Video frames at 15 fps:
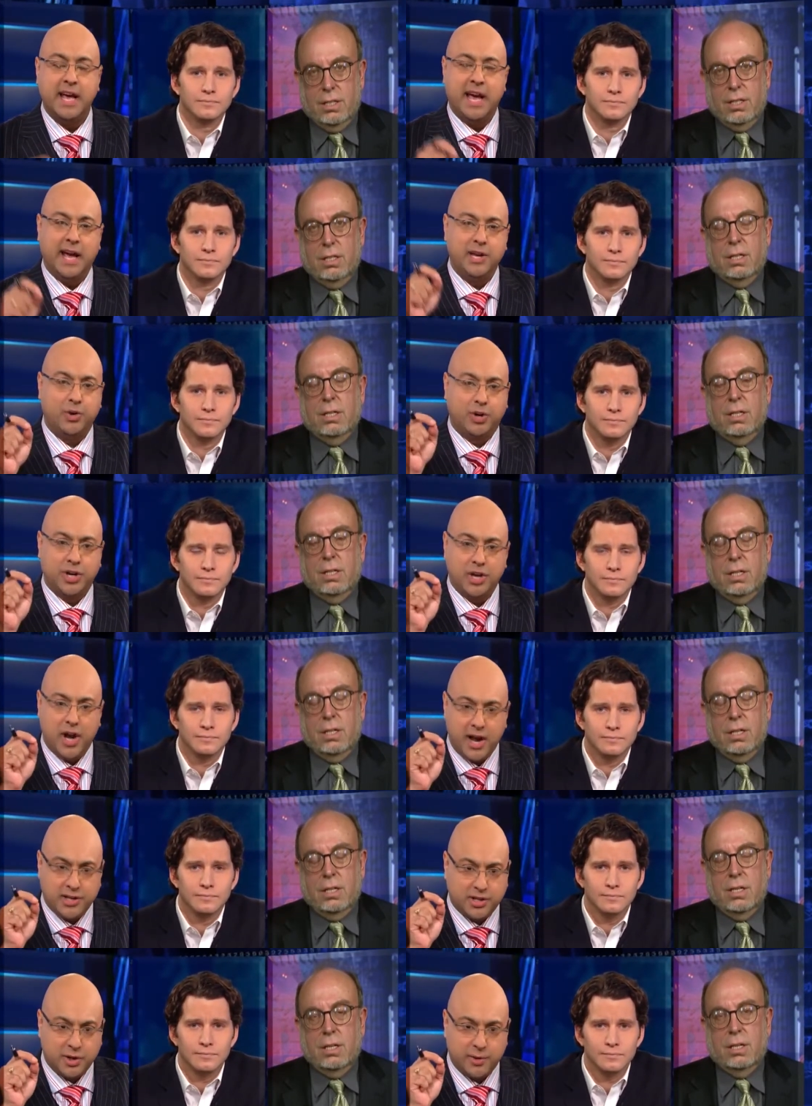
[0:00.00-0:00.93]
Speaker 1: and you could
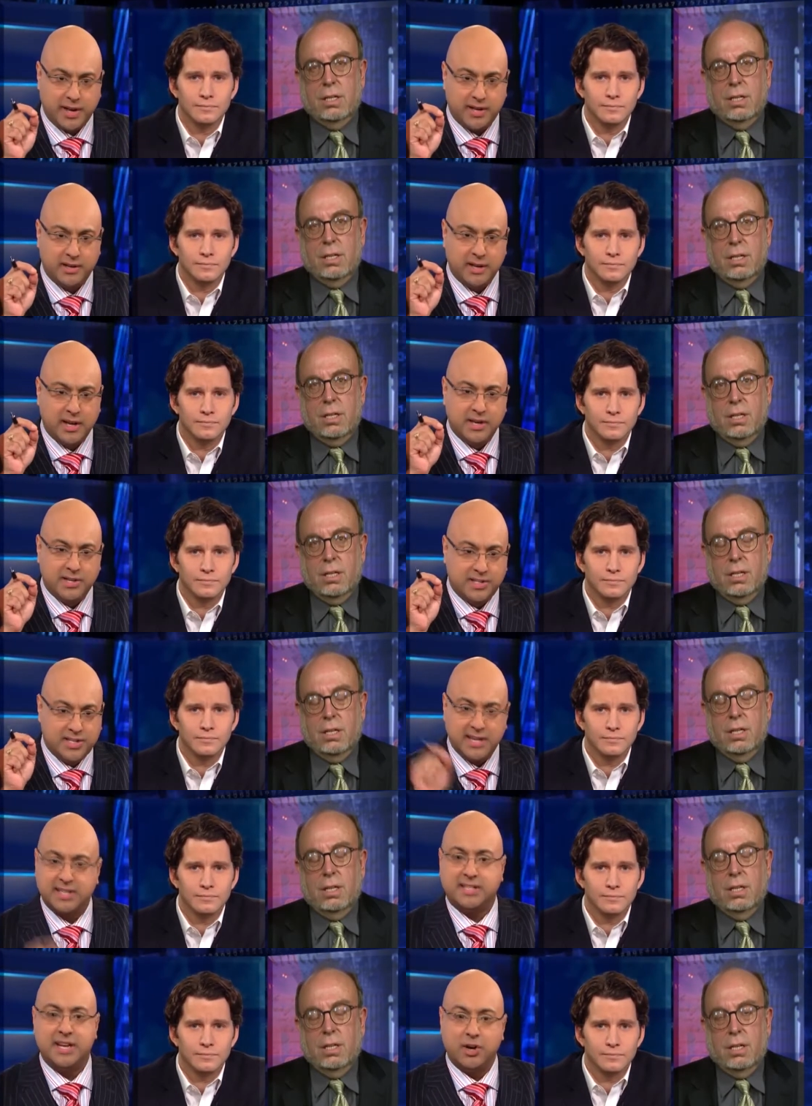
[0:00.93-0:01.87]
not do in
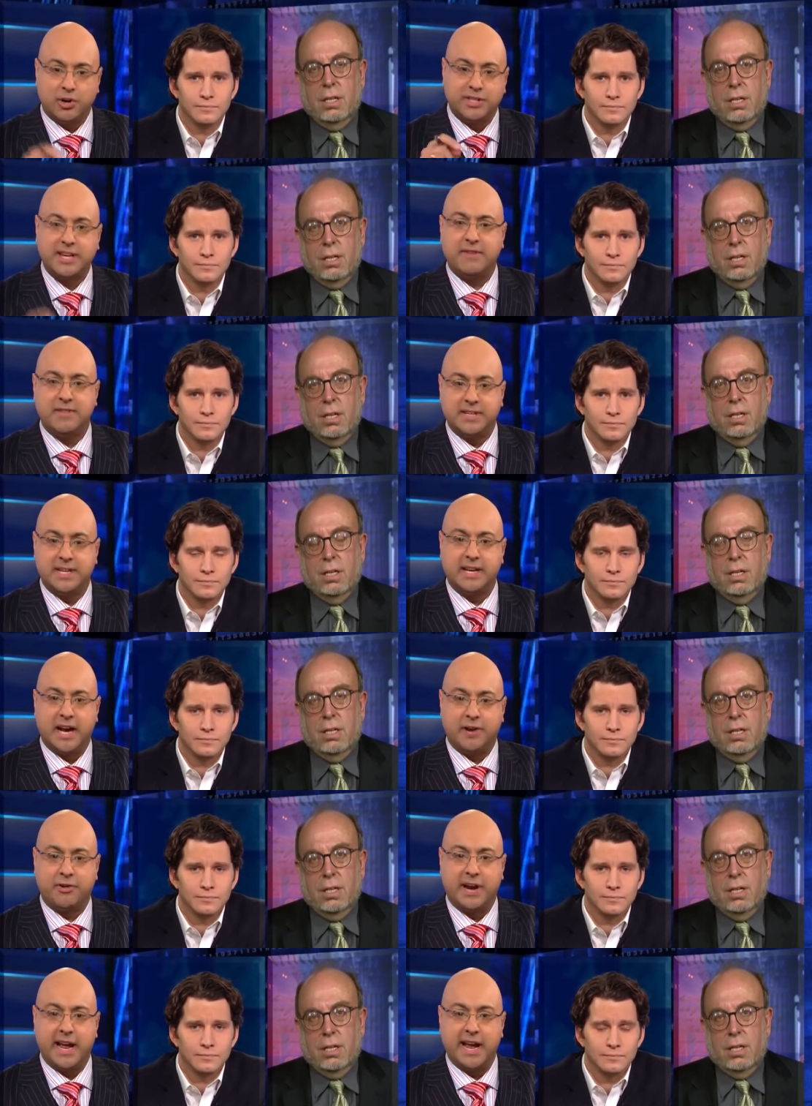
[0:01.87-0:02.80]
16 or
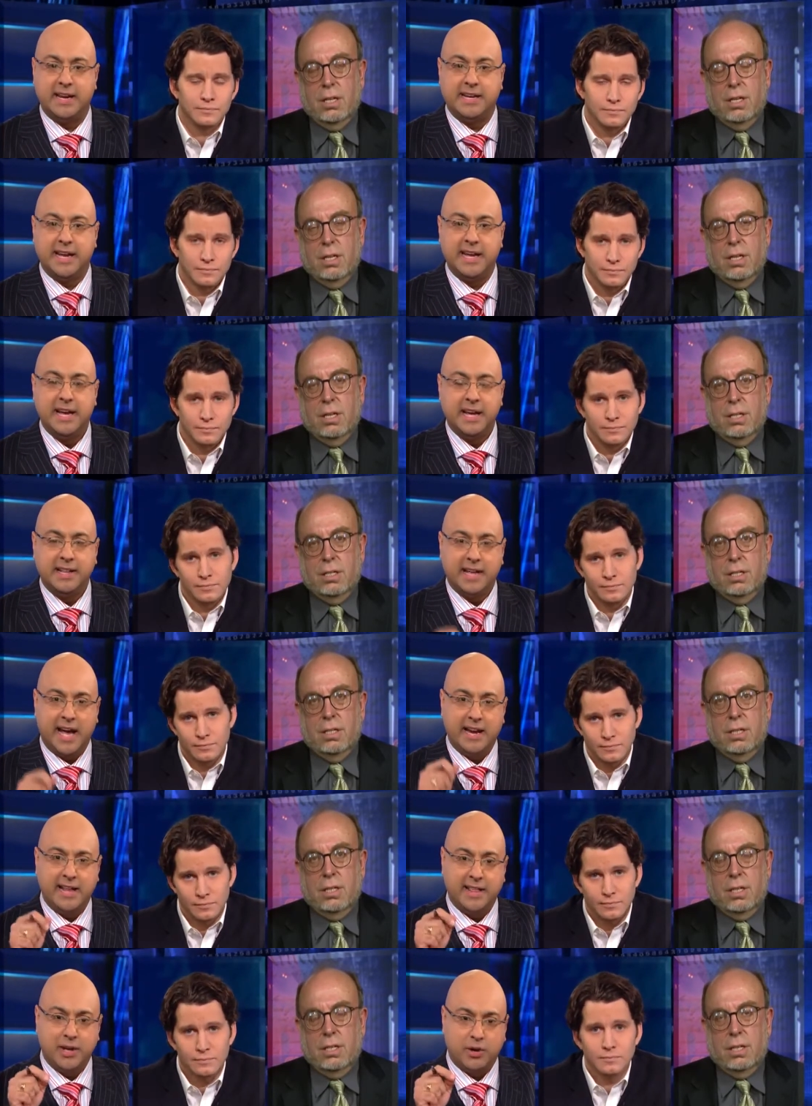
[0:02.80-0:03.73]
1700 AD, the
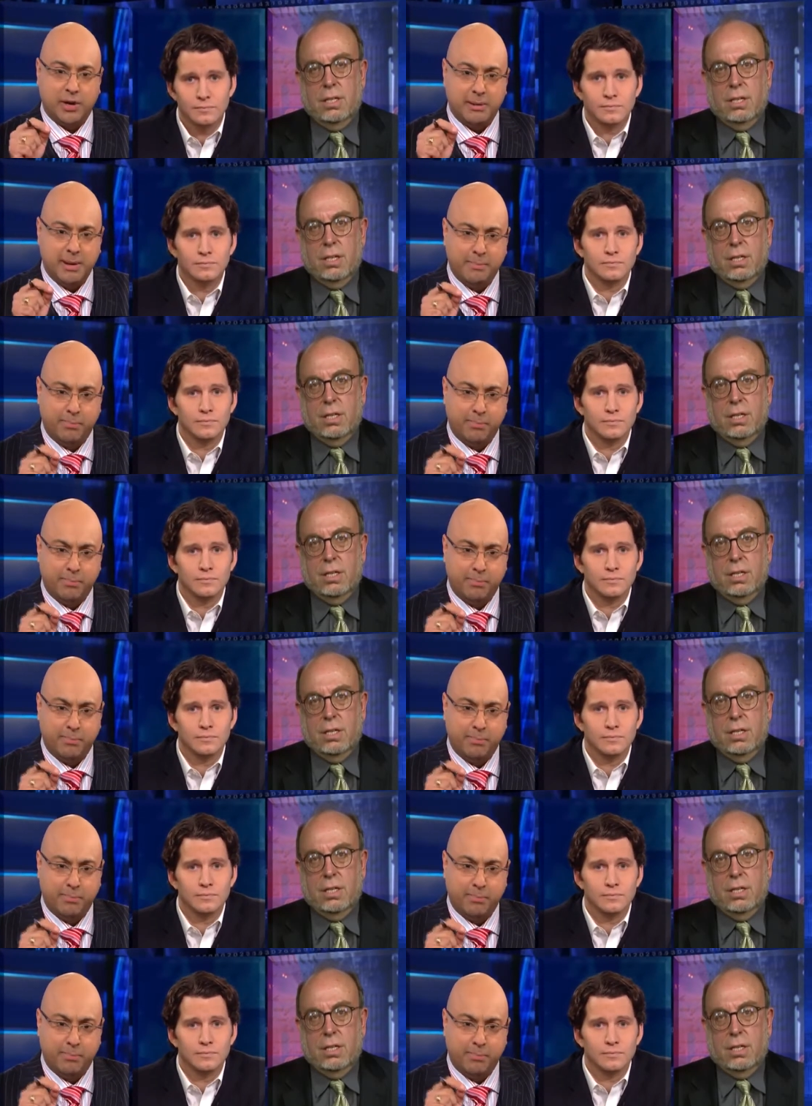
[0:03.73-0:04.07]
idea that you could be